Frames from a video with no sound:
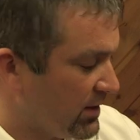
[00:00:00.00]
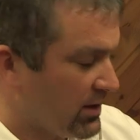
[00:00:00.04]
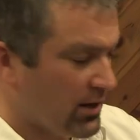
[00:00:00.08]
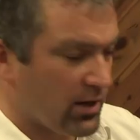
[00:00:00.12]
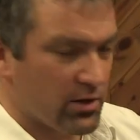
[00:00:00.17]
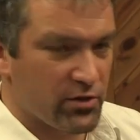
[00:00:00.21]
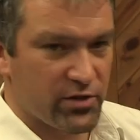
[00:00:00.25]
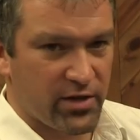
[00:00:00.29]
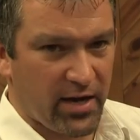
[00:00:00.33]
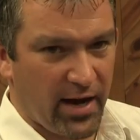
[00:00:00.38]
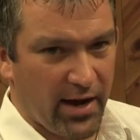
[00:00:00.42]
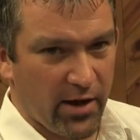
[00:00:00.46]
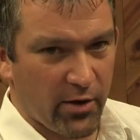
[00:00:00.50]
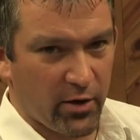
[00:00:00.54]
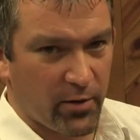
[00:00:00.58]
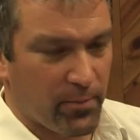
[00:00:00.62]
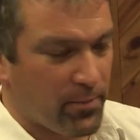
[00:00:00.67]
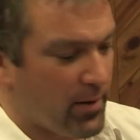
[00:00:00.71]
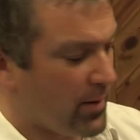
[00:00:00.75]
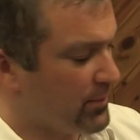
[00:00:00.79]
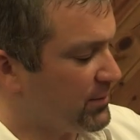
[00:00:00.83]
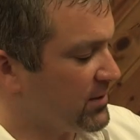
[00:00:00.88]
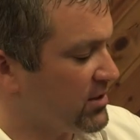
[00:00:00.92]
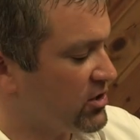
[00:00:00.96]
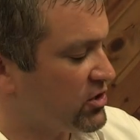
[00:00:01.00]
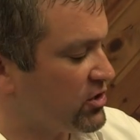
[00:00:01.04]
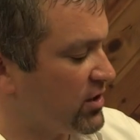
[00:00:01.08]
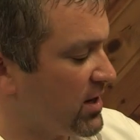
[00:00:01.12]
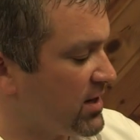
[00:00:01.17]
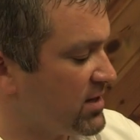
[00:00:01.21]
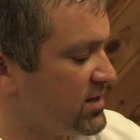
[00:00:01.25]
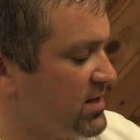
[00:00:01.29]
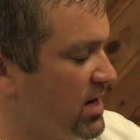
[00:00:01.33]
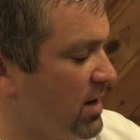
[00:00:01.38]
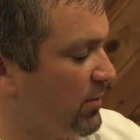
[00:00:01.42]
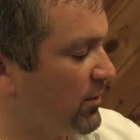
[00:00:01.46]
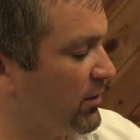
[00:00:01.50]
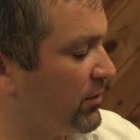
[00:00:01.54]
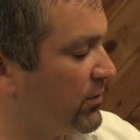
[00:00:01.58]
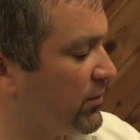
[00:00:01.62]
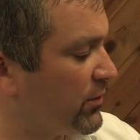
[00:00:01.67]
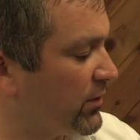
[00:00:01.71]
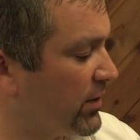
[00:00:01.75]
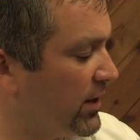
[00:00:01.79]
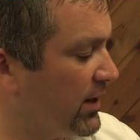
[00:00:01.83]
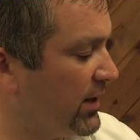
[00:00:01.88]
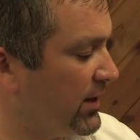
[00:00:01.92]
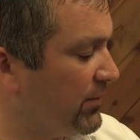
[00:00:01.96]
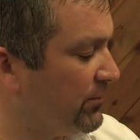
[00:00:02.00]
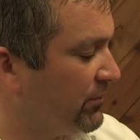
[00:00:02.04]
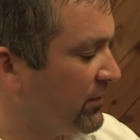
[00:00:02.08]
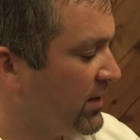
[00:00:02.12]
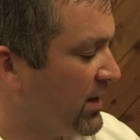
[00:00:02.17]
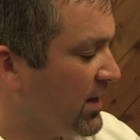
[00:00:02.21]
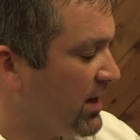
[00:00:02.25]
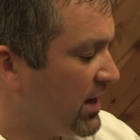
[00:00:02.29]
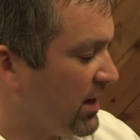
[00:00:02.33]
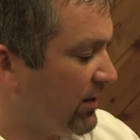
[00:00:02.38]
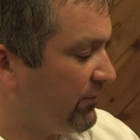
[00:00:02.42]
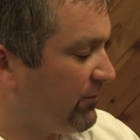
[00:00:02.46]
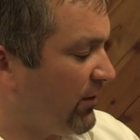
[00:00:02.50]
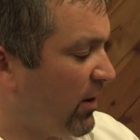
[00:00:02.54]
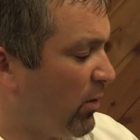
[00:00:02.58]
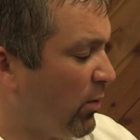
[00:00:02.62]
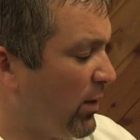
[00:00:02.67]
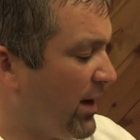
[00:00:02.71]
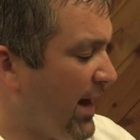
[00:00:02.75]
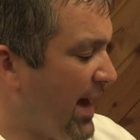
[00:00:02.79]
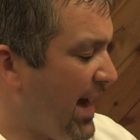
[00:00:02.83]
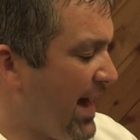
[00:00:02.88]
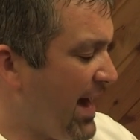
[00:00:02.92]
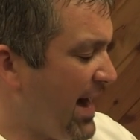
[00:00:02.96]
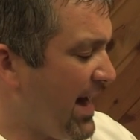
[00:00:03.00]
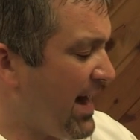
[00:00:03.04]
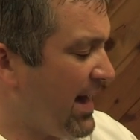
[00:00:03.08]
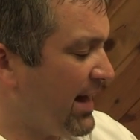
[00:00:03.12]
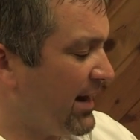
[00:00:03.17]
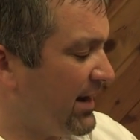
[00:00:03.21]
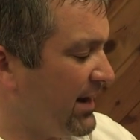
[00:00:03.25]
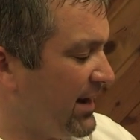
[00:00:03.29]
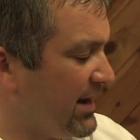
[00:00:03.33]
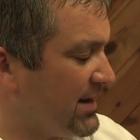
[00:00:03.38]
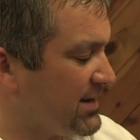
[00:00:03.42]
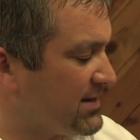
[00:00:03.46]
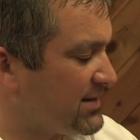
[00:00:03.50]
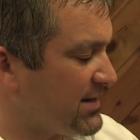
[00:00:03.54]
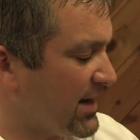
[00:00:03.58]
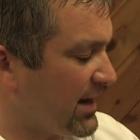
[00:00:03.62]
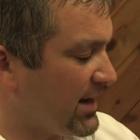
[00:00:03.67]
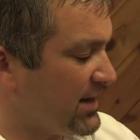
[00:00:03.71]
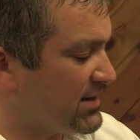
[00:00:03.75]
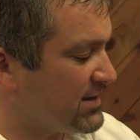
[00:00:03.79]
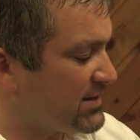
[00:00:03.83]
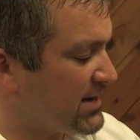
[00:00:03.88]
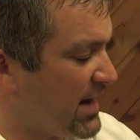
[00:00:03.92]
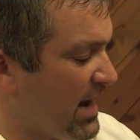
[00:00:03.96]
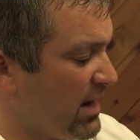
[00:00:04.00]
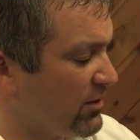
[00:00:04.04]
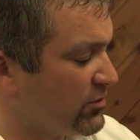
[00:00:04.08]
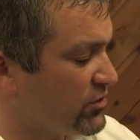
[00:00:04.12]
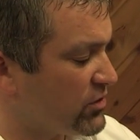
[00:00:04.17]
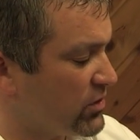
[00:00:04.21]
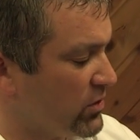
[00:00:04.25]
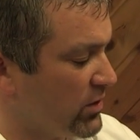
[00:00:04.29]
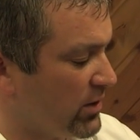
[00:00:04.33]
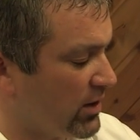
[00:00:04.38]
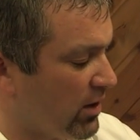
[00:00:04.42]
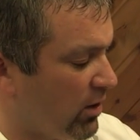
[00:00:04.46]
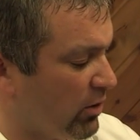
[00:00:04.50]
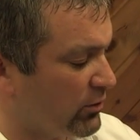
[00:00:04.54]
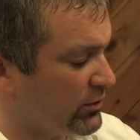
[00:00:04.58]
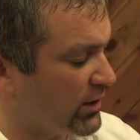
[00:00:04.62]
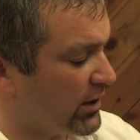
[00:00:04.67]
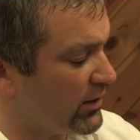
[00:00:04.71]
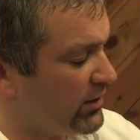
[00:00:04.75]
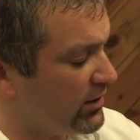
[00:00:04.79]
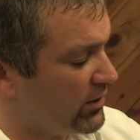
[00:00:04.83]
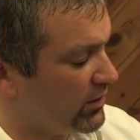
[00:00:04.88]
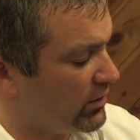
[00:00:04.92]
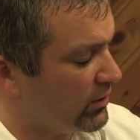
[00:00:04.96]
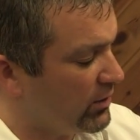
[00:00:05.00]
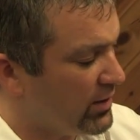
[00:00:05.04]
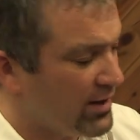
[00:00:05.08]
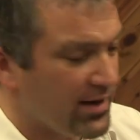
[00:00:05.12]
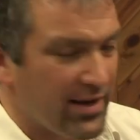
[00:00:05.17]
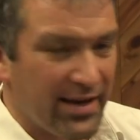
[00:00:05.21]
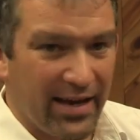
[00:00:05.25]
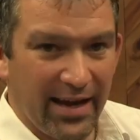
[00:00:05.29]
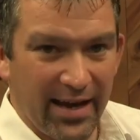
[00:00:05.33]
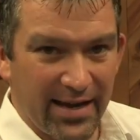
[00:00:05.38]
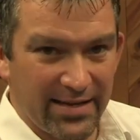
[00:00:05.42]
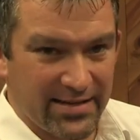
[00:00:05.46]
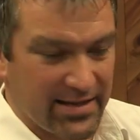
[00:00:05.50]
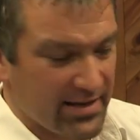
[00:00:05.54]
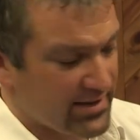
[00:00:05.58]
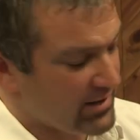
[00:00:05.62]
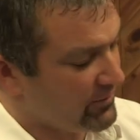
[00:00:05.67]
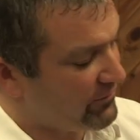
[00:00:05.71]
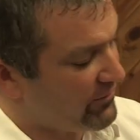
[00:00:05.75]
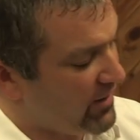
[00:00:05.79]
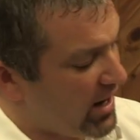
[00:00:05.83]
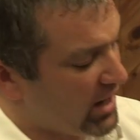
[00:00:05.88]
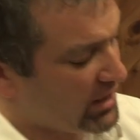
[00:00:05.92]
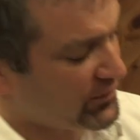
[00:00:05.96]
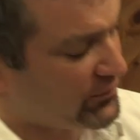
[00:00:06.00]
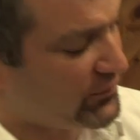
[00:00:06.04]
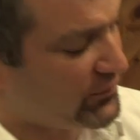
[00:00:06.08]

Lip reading: There's Coyote Pup Distress number 3. If I want to add a second sound to it, all I do is hit the Fox